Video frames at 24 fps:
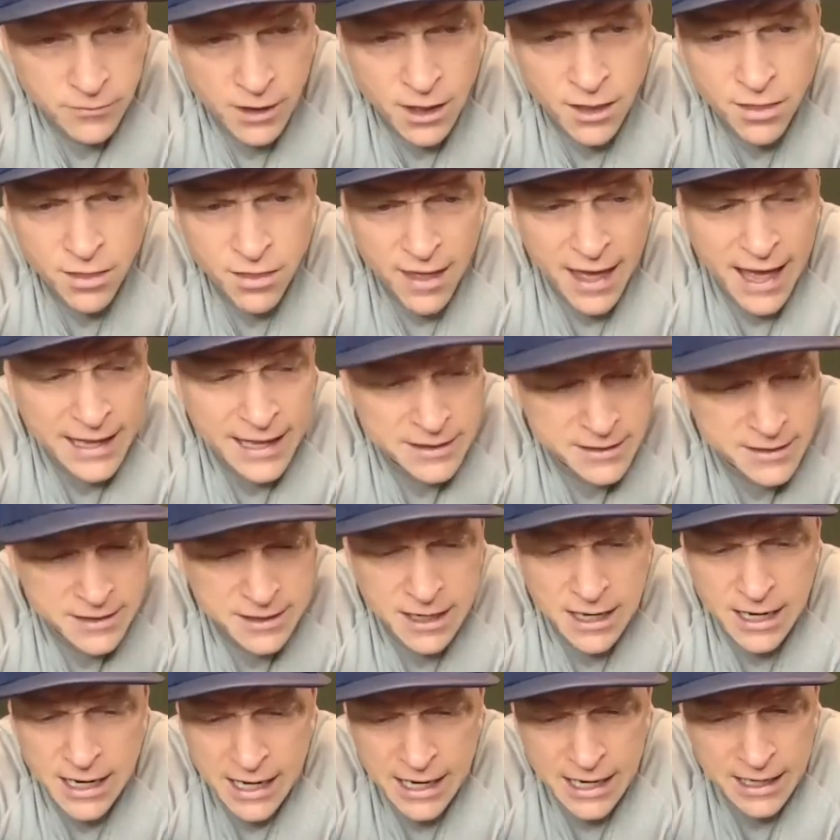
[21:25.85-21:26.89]
that
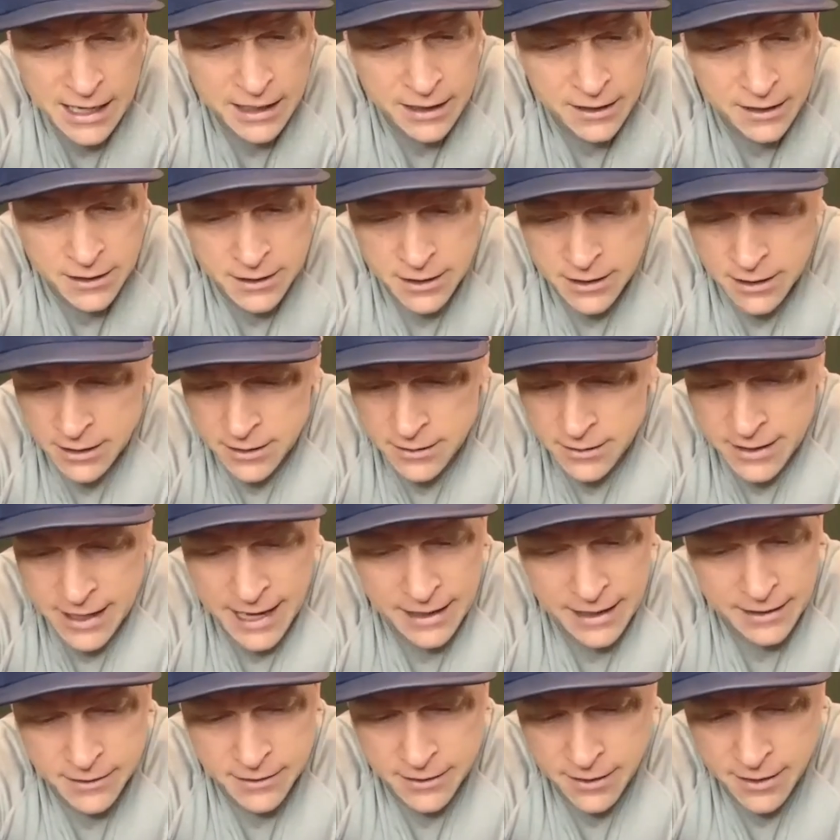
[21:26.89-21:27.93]
uh,
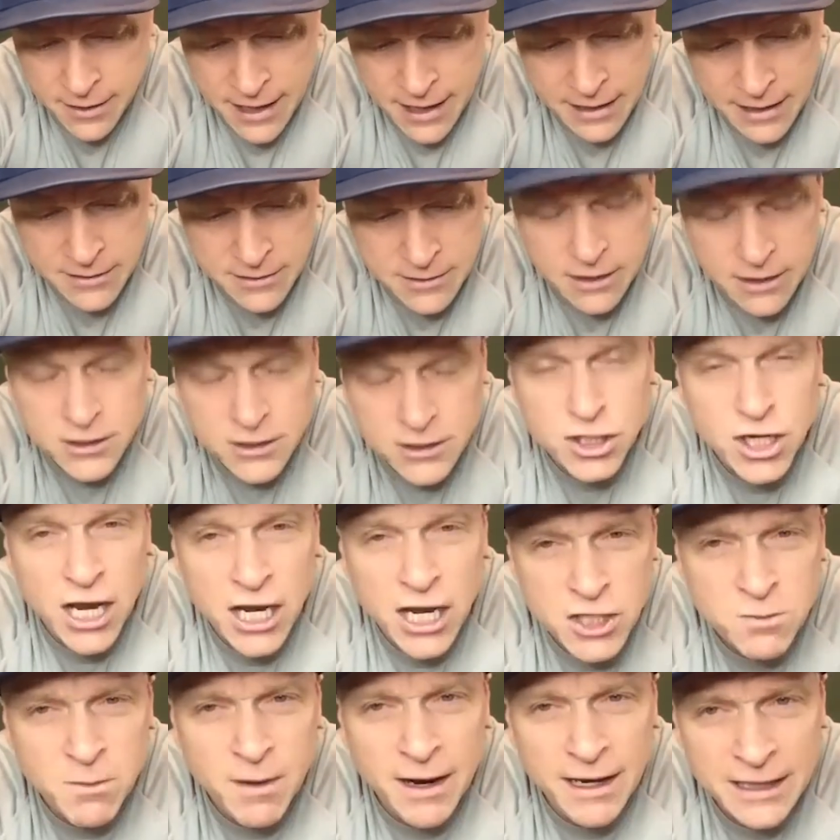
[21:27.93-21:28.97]
that that uh,
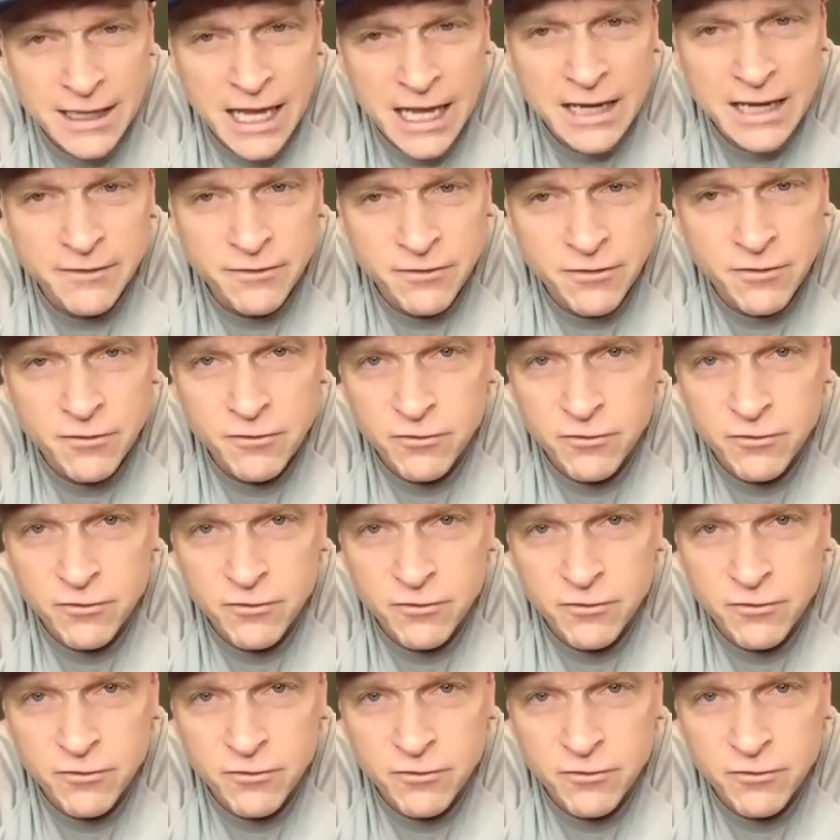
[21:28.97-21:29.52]
changed my life.